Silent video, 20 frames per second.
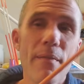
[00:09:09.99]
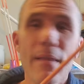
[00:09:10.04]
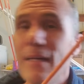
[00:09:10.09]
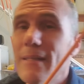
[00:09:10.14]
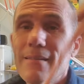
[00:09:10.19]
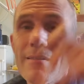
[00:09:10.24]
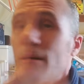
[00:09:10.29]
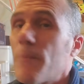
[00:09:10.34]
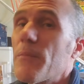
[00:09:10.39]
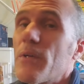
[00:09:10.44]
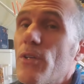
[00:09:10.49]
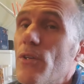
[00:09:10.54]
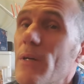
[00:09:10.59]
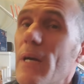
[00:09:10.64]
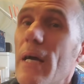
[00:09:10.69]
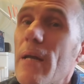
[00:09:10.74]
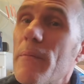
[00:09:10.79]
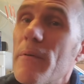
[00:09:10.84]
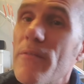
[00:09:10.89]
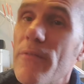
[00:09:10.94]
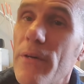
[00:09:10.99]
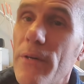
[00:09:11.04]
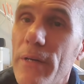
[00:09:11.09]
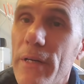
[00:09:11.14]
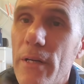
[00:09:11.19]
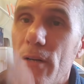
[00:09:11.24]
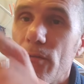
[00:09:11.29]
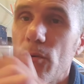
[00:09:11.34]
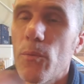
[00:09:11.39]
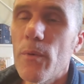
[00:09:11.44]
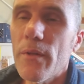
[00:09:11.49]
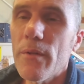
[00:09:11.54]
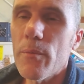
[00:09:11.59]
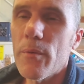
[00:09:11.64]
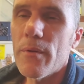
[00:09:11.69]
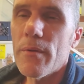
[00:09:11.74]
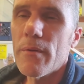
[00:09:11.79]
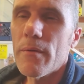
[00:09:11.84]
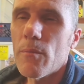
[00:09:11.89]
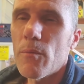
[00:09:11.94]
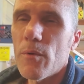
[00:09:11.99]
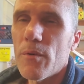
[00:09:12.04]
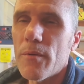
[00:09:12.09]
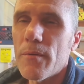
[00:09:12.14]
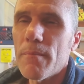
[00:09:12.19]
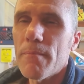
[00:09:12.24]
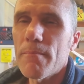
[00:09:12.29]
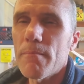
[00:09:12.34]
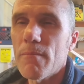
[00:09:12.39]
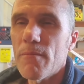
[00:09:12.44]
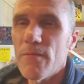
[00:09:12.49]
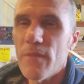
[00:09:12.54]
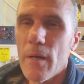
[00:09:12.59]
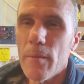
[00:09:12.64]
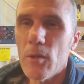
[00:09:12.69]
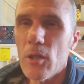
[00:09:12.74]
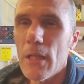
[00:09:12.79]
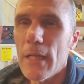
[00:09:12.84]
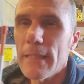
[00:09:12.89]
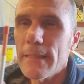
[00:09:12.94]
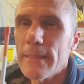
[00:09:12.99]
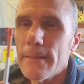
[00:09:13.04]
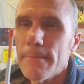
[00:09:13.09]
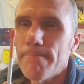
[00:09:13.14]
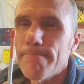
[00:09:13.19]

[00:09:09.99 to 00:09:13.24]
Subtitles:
that's something you gotta be very careful with fiberglass.